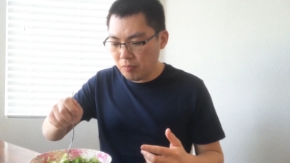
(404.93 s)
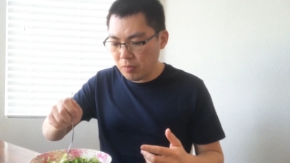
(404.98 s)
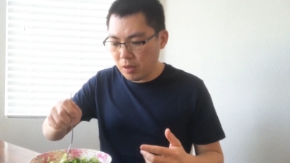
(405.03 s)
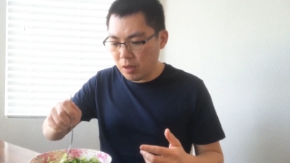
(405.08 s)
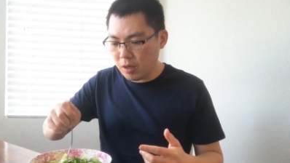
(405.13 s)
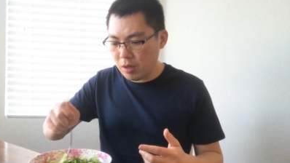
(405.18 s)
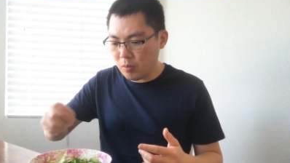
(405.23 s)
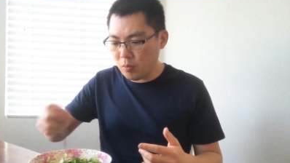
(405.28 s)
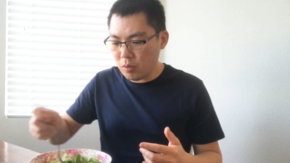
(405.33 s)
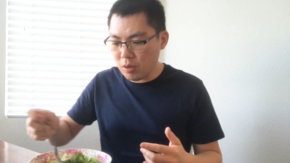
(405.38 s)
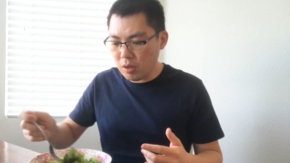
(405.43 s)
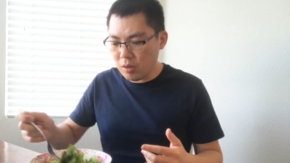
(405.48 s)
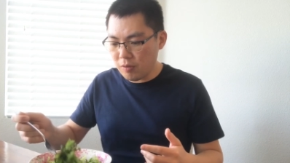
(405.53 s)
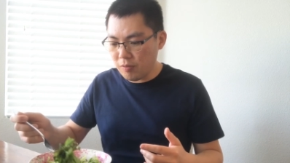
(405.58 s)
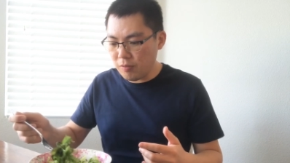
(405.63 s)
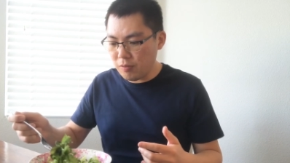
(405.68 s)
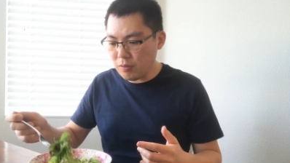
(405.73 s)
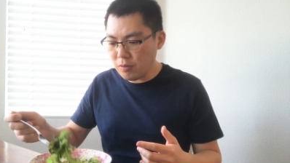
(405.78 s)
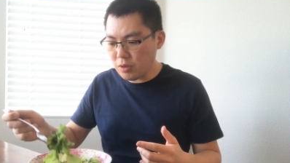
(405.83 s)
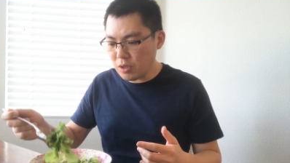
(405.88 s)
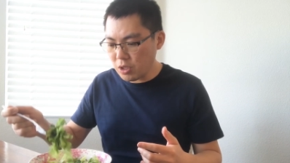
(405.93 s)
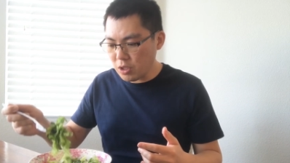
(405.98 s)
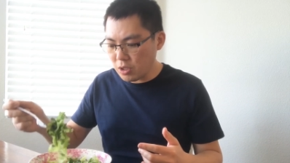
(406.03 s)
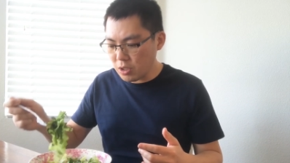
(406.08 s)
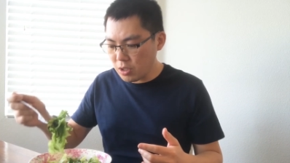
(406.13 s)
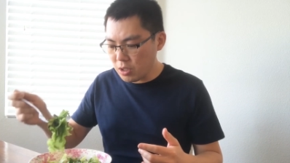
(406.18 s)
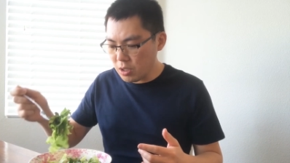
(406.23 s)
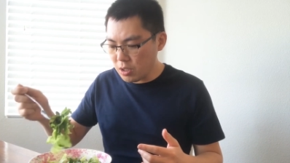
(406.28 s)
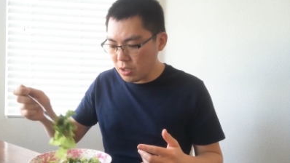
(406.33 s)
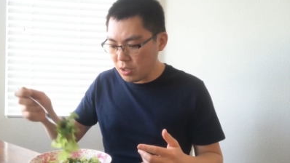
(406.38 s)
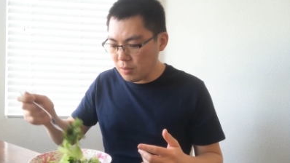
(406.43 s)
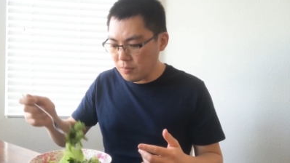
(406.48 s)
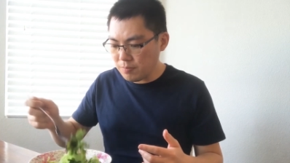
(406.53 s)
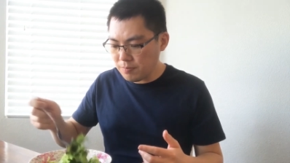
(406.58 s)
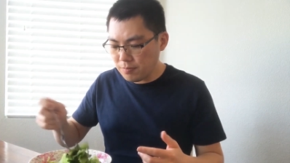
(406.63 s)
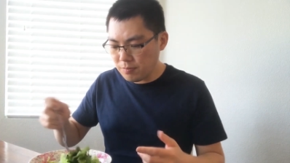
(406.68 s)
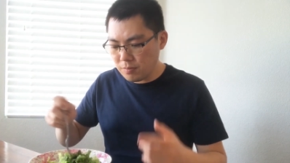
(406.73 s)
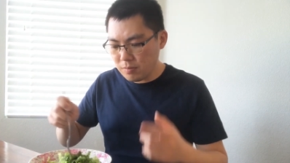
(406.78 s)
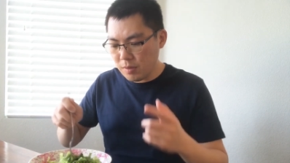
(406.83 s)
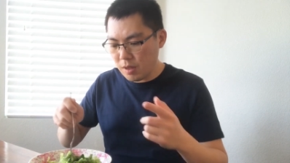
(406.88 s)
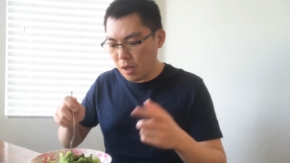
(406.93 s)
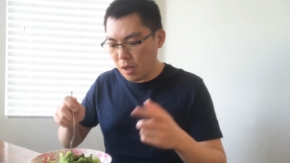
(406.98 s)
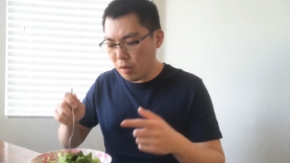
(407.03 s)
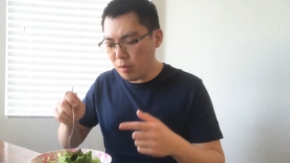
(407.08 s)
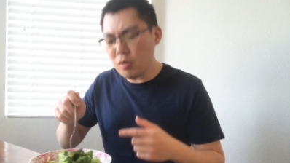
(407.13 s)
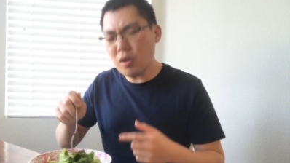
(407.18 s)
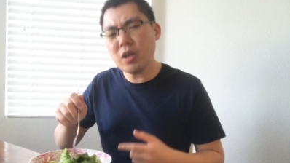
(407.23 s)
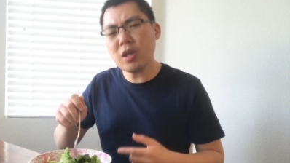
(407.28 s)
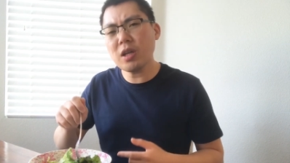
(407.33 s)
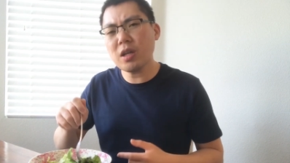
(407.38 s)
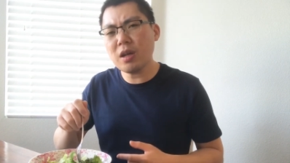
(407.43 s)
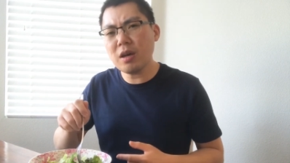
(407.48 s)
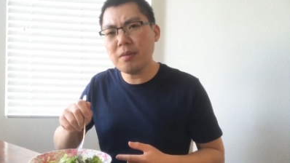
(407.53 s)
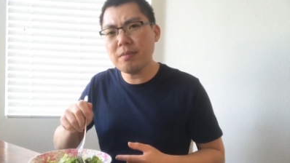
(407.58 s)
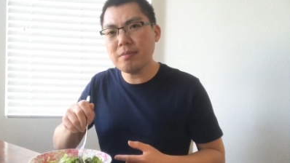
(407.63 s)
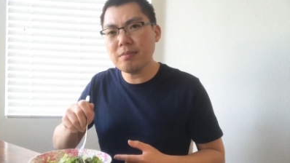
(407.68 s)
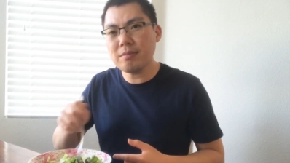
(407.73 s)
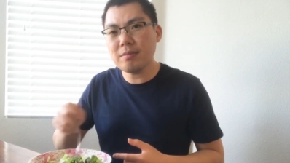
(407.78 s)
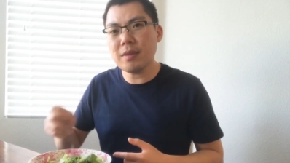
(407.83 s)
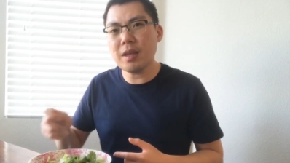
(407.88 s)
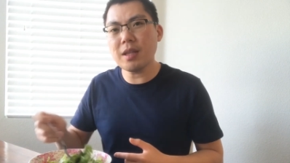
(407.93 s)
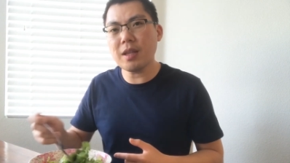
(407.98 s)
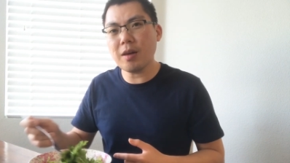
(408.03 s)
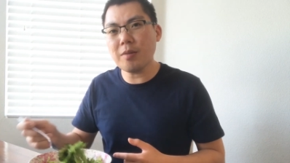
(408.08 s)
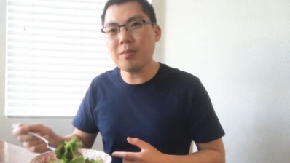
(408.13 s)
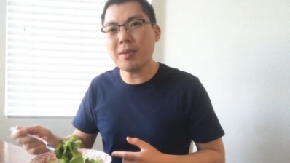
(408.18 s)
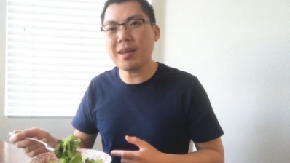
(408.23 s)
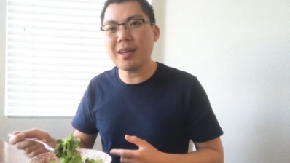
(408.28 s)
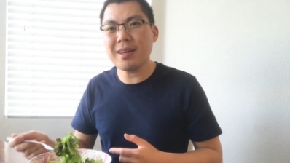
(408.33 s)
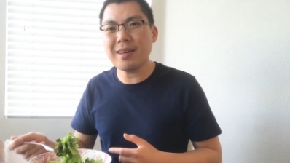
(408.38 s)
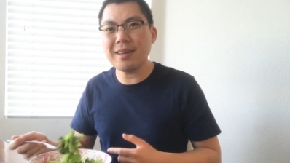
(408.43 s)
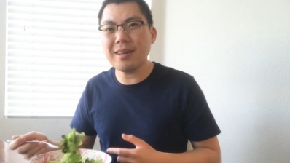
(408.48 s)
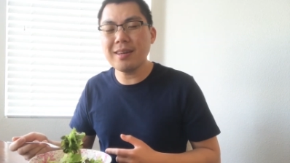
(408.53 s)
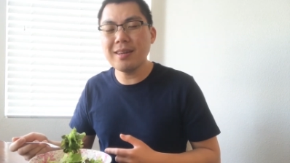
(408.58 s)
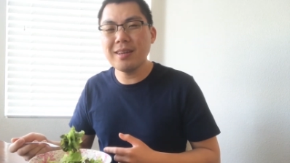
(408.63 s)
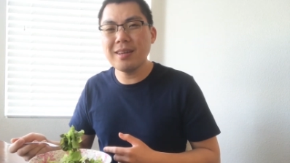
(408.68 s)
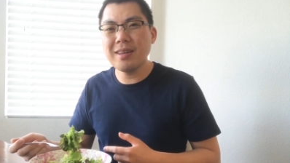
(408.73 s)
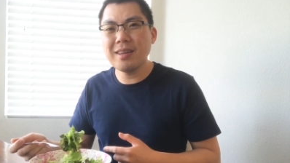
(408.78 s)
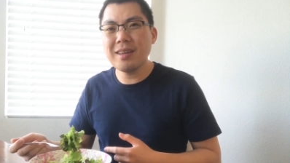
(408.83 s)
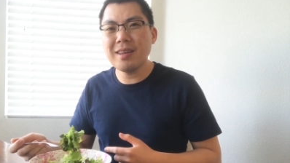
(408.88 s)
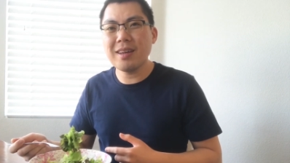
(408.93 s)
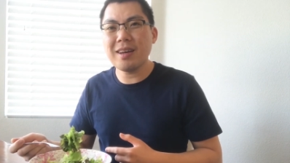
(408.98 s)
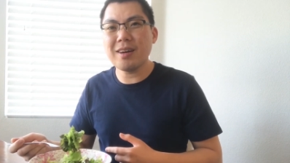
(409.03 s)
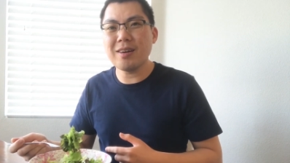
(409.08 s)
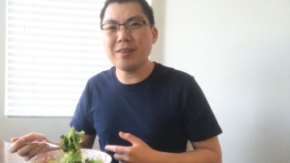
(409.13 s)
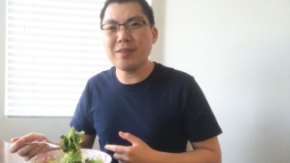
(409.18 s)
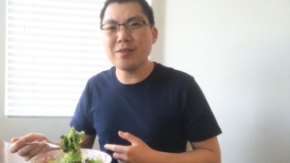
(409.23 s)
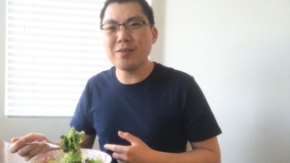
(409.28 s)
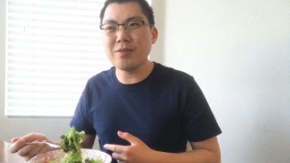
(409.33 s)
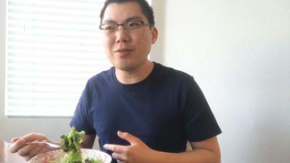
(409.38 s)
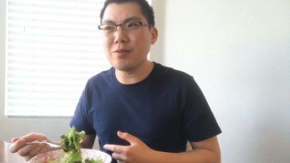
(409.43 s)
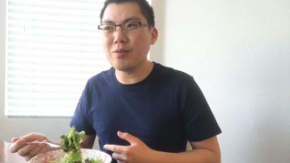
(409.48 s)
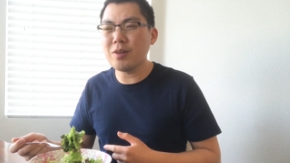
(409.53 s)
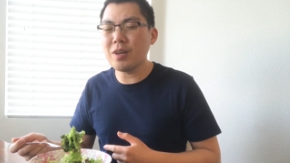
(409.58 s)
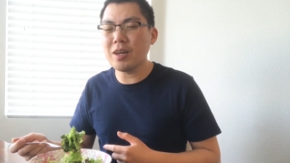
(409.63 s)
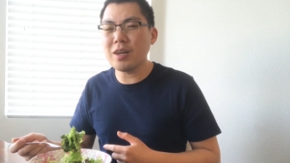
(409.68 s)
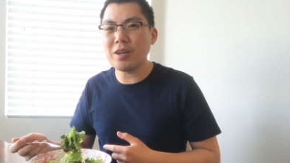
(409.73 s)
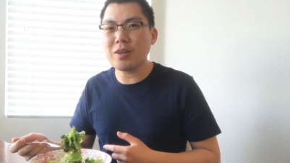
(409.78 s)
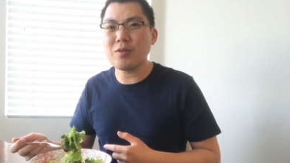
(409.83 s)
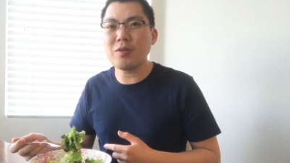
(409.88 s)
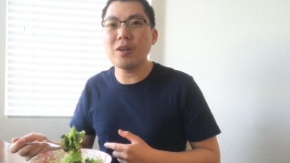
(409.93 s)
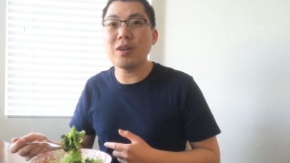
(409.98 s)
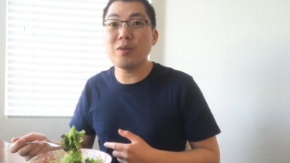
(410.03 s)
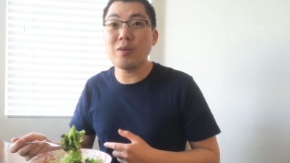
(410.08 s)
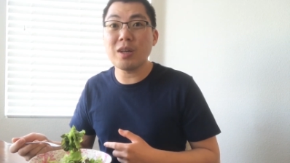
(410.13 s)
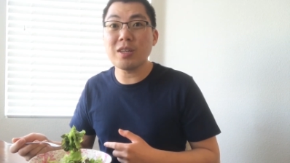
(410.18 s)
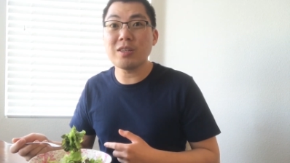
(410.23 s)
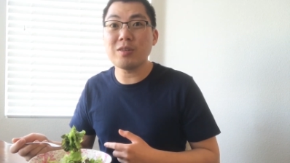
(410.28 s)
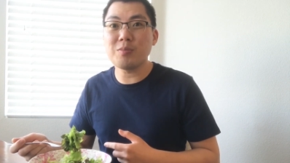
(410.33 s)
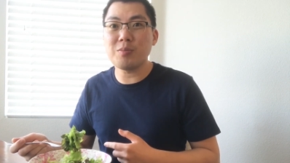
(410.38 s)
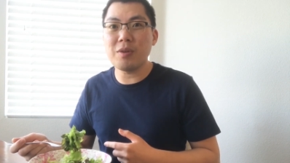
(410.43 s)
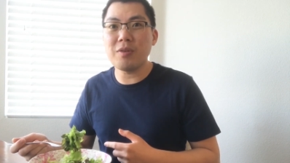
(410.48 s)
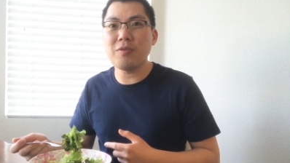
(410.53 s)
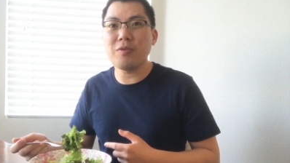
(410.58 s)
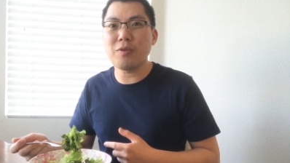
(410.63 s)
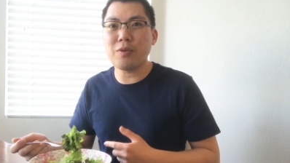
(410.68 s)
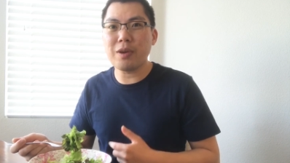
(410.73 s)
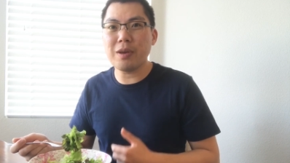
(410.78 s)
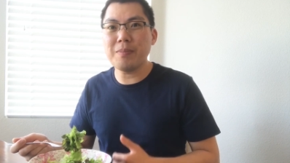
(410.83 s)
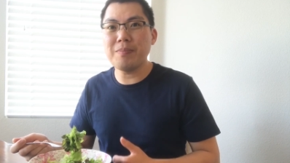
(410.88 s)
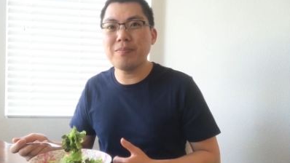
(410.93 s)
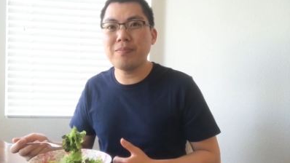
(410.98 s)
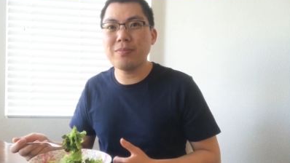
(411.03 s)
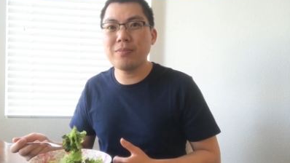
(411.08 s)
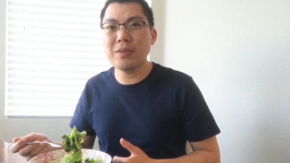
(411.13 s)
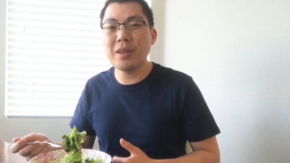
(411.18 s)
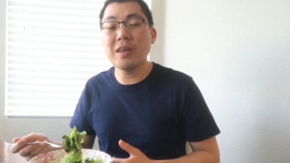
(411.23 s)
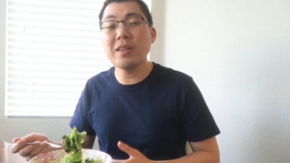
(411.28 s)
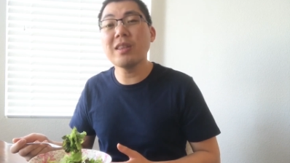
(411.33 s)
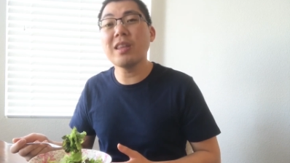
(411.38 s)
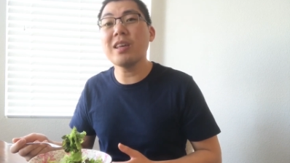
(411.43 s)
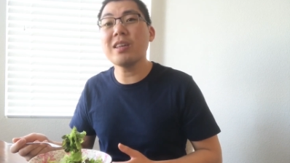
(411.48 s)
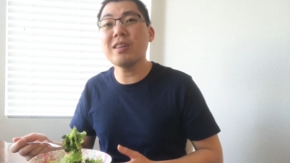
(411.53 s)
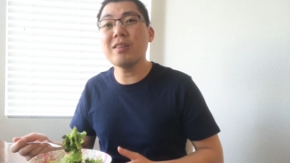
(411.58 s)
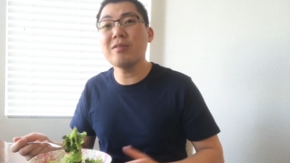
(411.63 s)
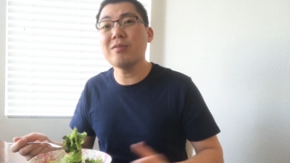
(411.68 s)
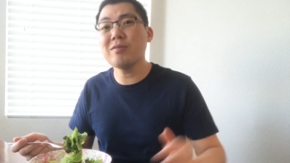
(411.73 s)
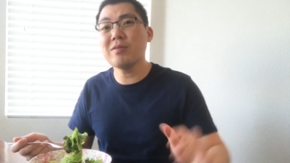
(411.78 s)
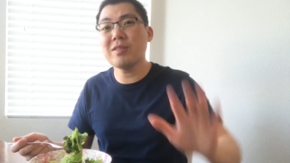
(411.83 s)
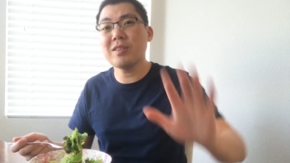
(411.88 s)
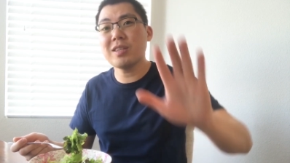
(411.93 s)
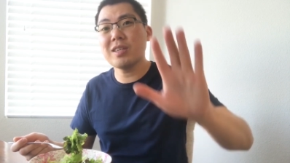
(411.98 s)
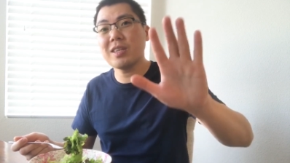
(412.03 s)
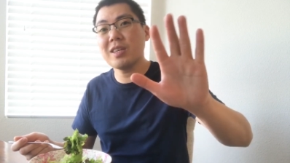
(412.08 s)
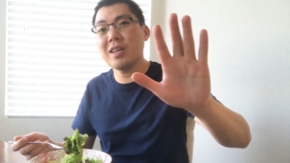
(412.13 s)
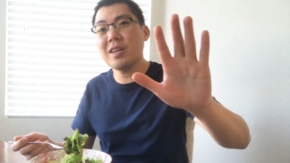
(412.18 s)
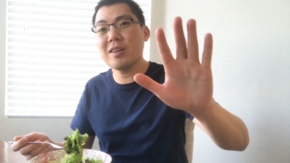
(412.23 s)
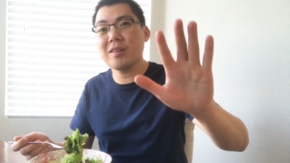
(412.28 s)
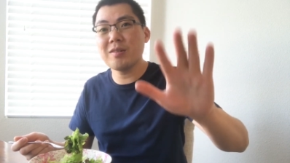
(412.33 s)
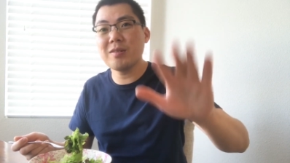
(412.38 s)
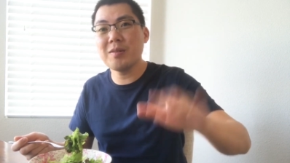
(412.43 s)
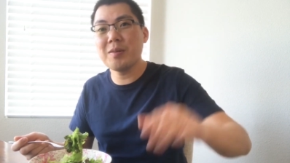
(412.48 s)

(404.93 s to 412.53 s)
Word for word: Uh, what other foods I should cook up? I'll look it up, and I'll make a I'll uh, create a recipe for it. Thank you. Take care.